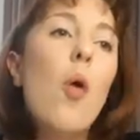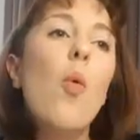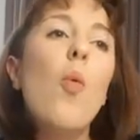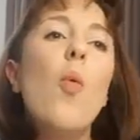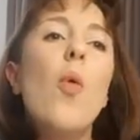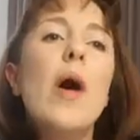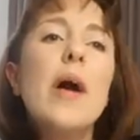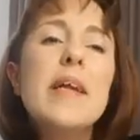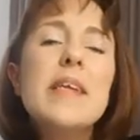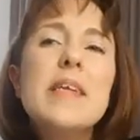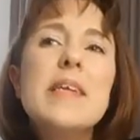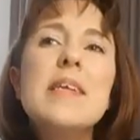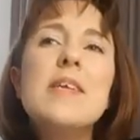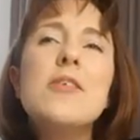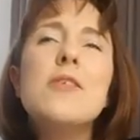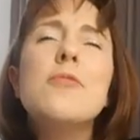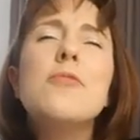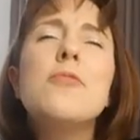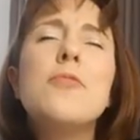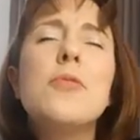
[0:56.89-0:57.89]
Why did
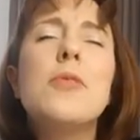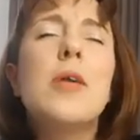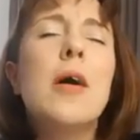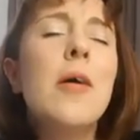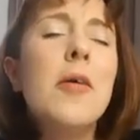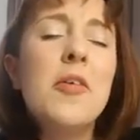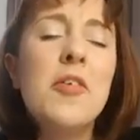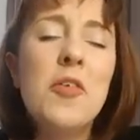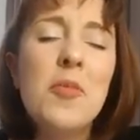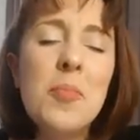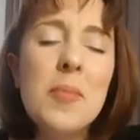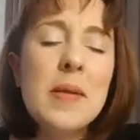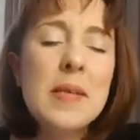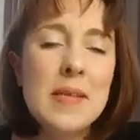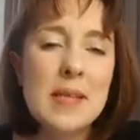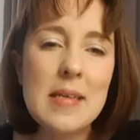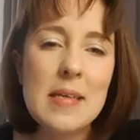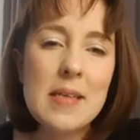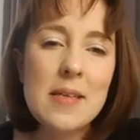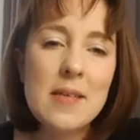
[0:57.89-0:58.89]
you start your
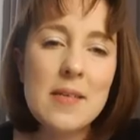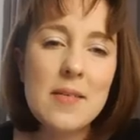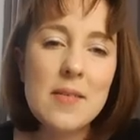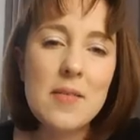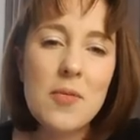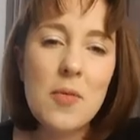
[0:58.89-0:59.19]
business?